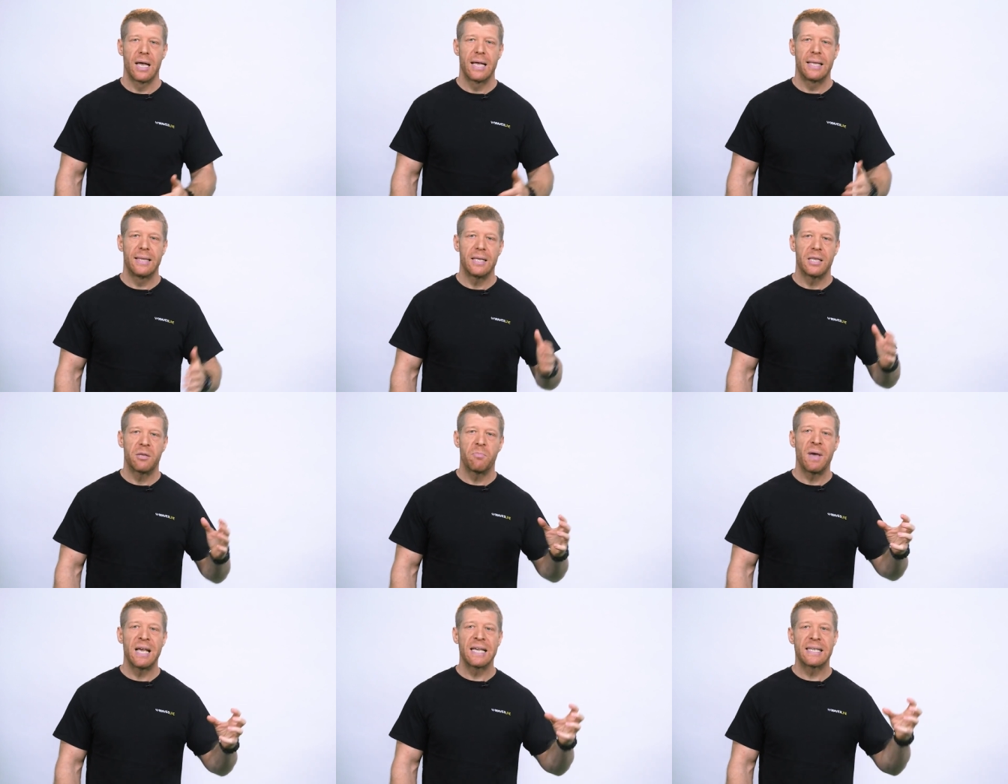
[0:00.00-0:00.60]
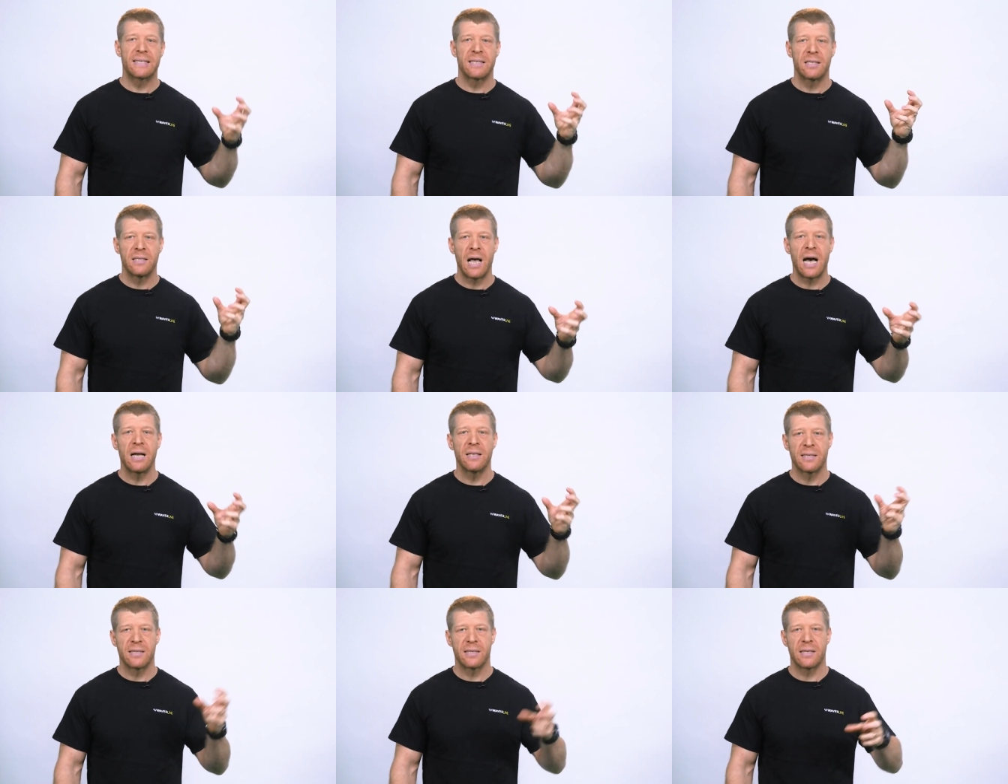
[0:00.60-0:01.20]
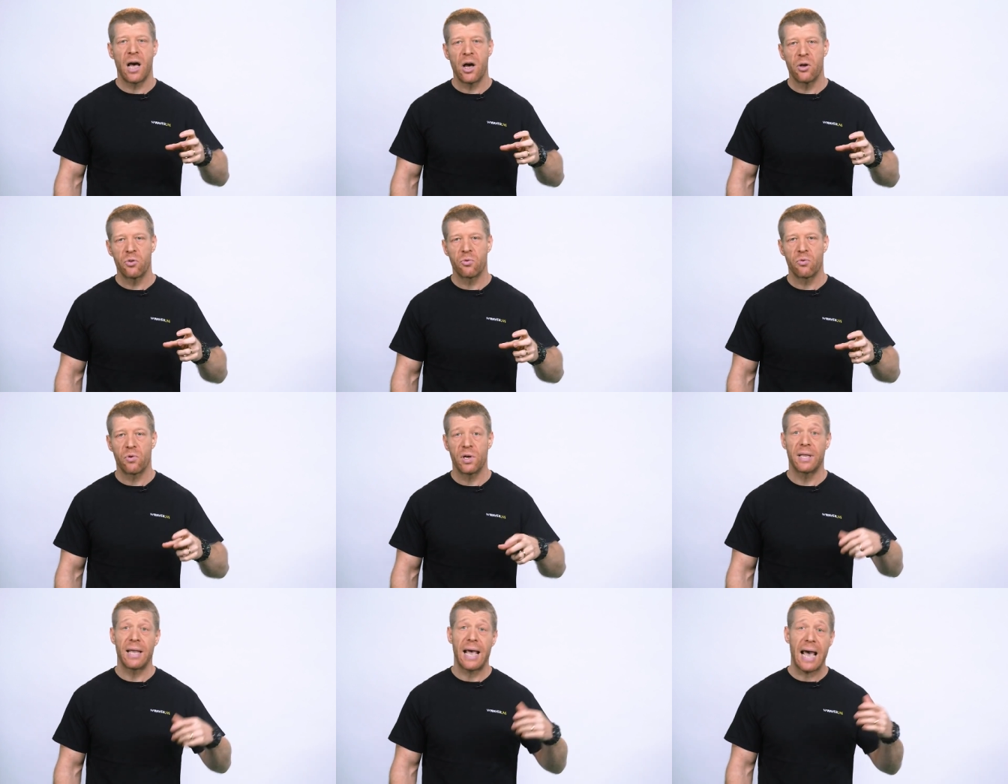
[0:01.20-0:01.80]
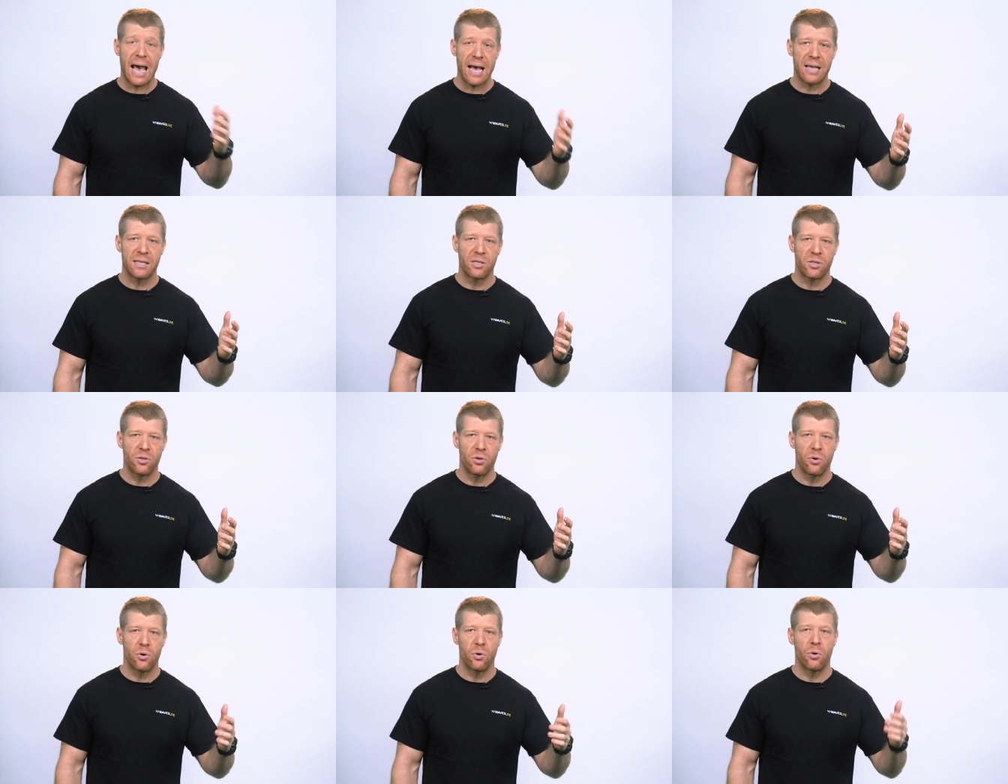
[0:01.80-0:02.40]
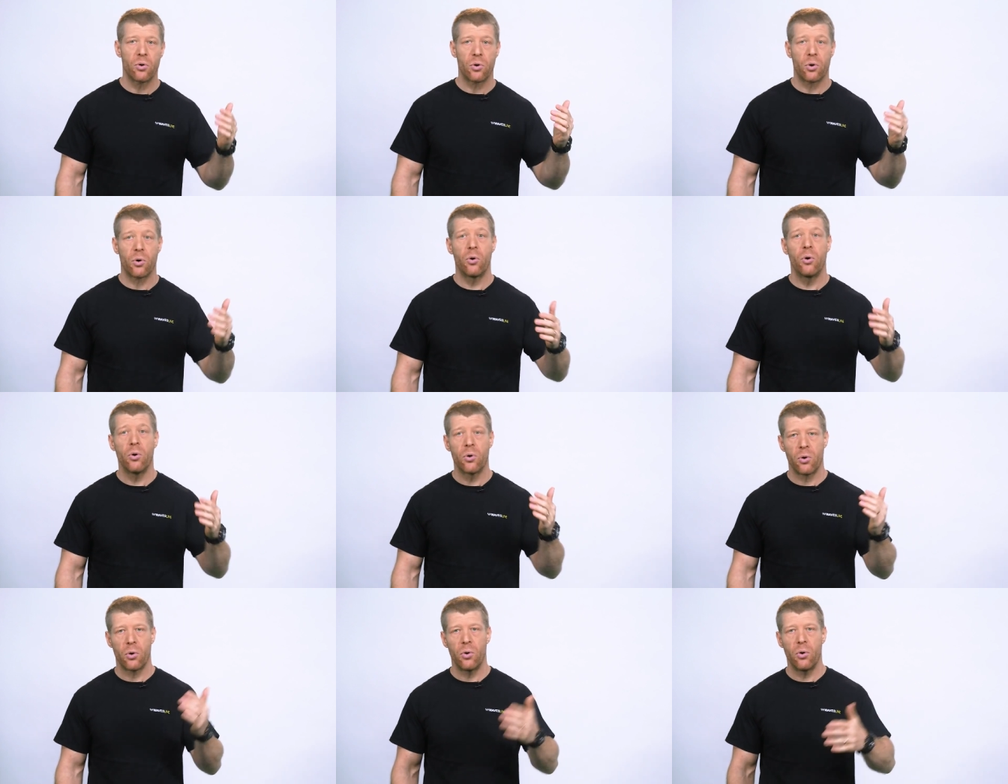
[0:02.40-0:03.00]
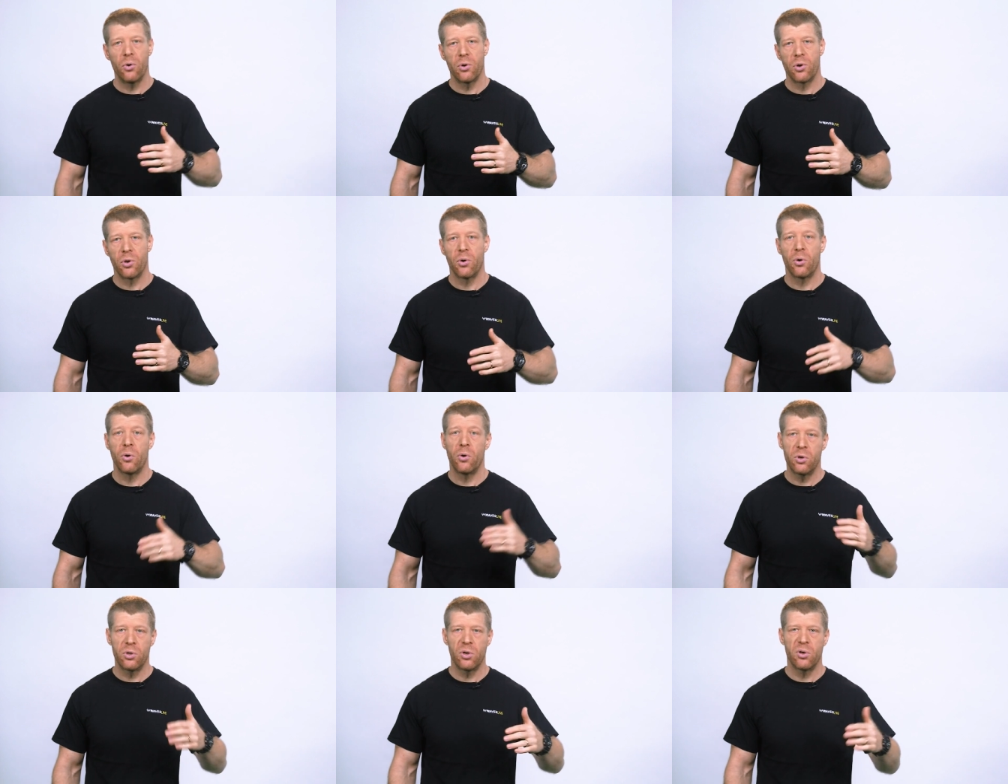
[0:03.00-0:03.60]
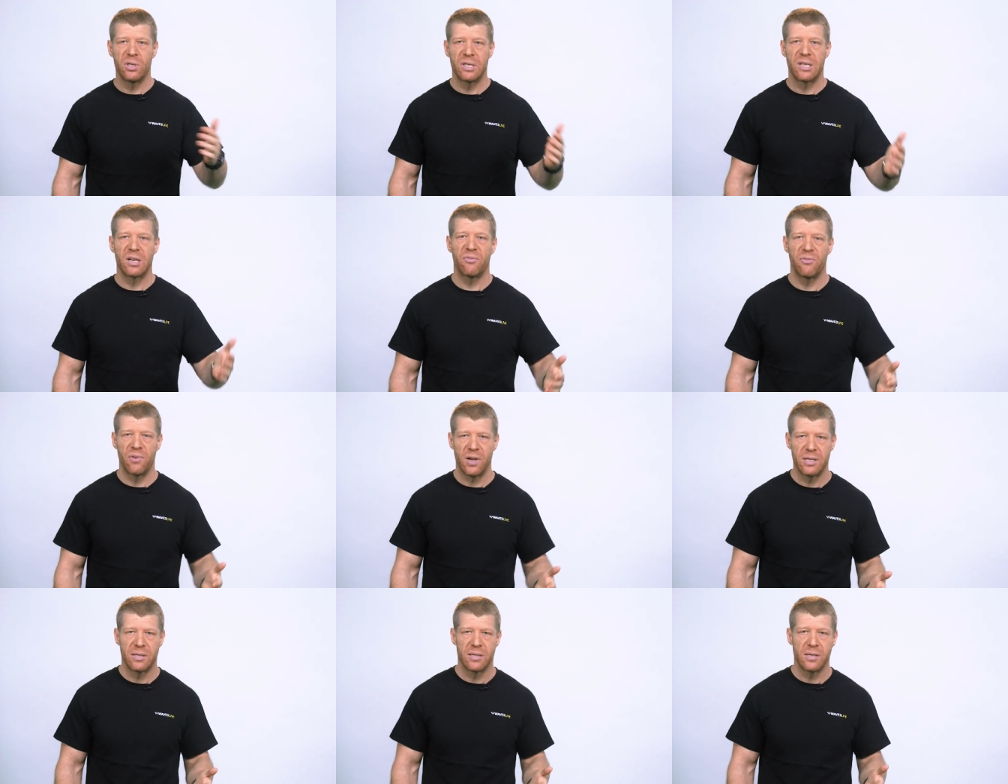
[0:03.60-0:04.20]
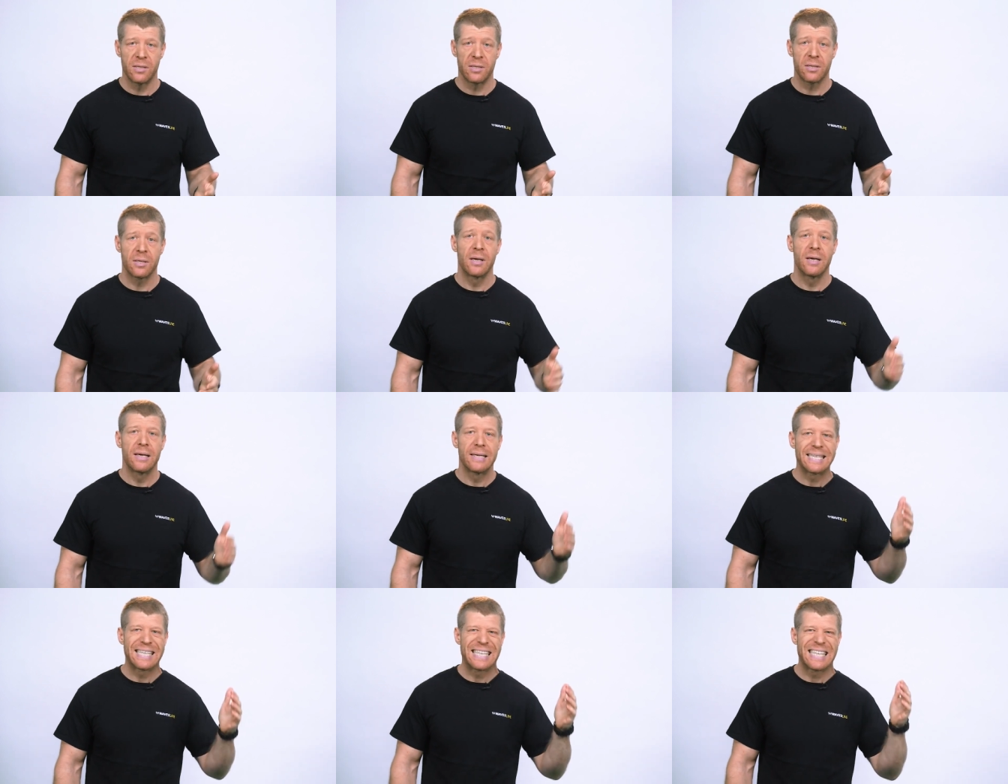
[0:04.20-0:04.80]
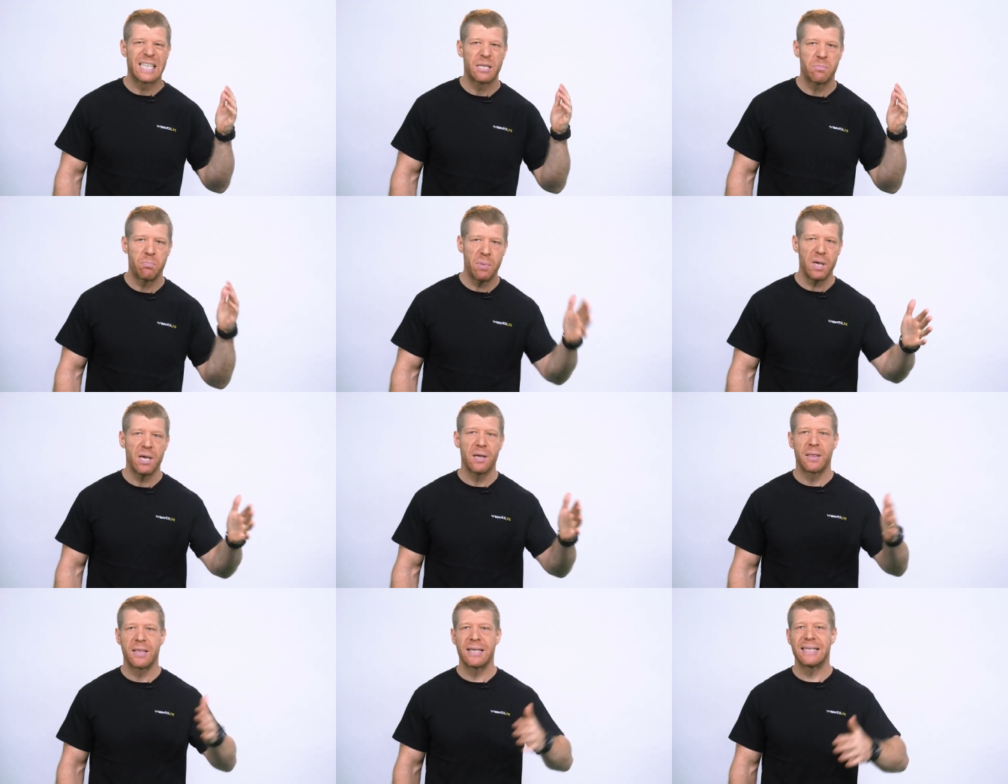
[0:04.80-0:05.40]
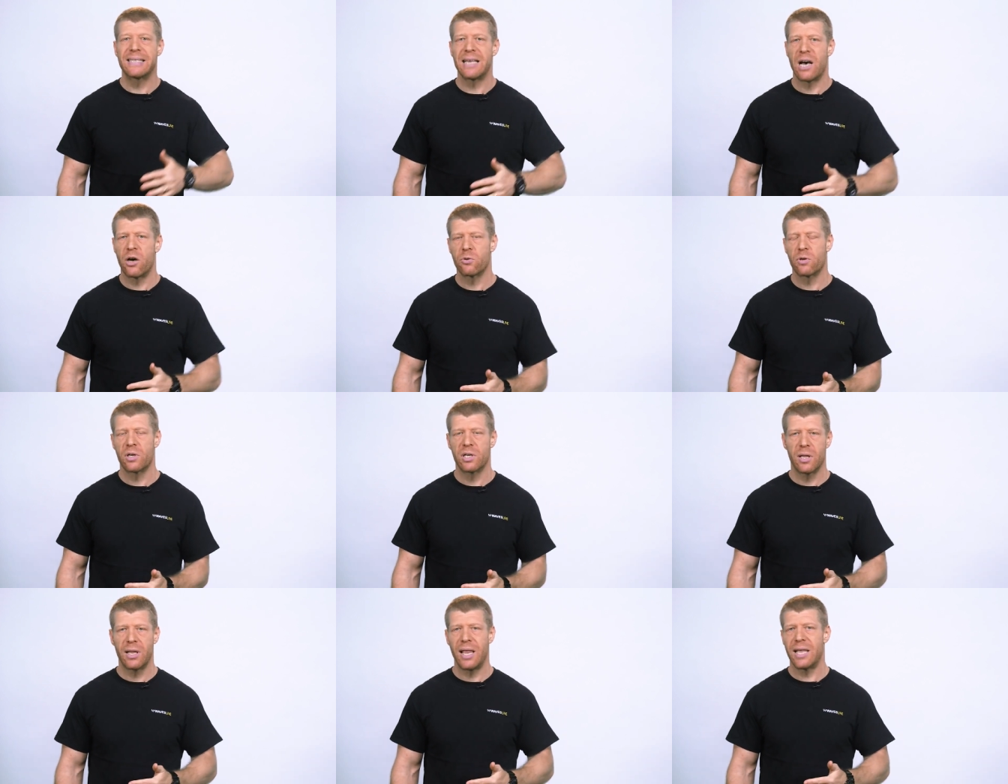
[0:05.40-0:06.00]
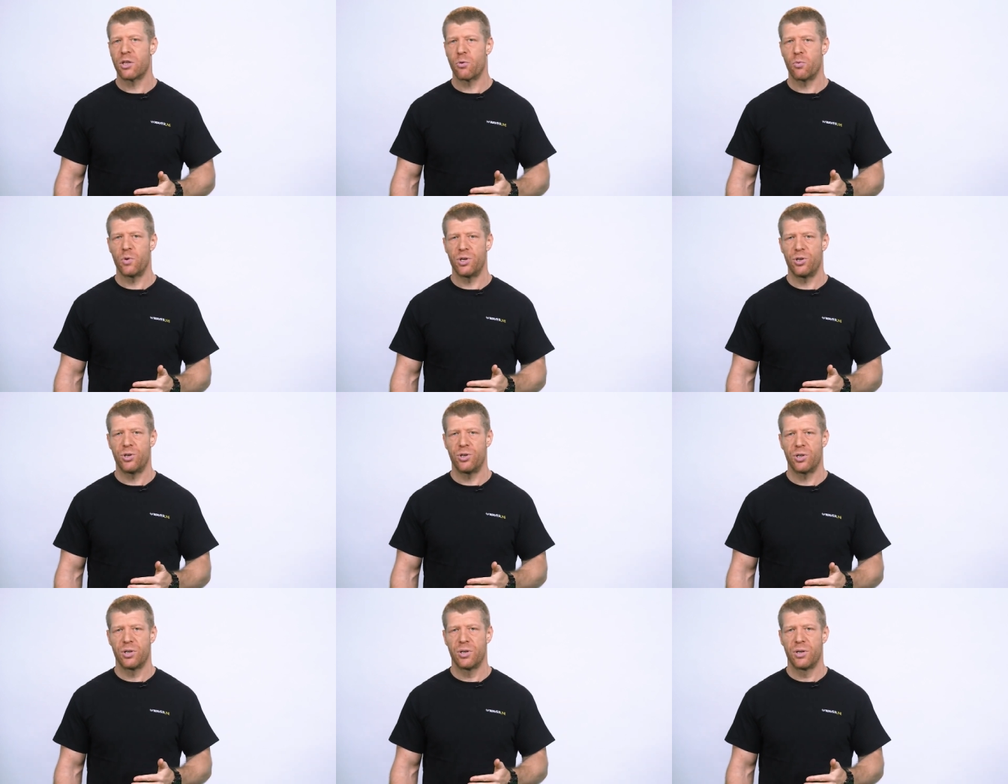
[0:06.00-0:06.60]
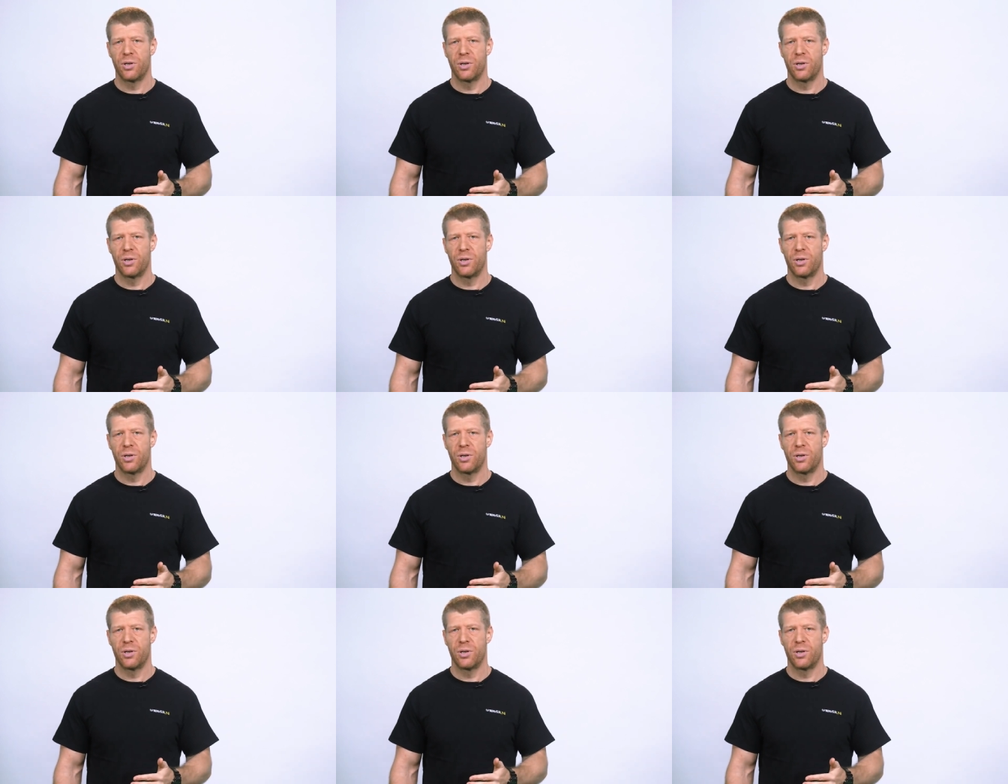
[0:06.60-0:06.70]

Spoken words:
that makes non-SoundGrid ASIO or Core Audio interfaces speak the SoundGrid language.